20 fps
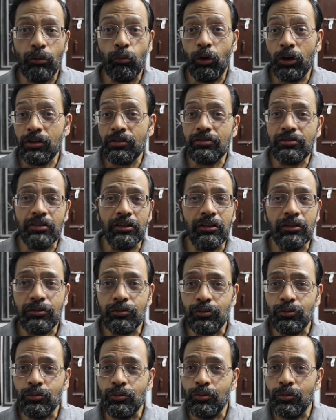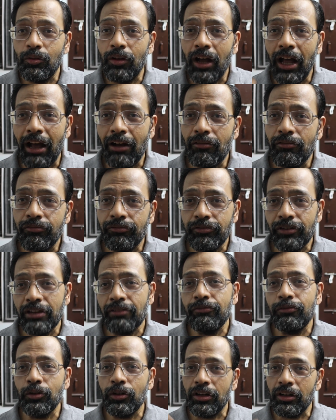want to have
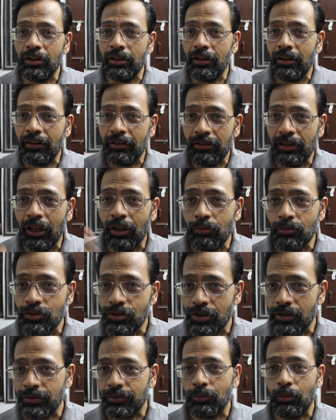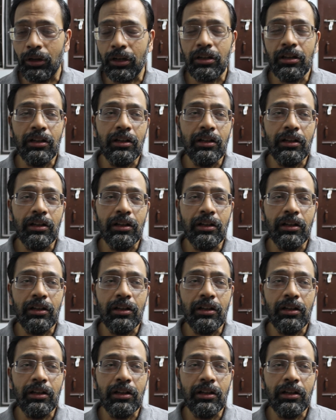free food in a lounge and so on.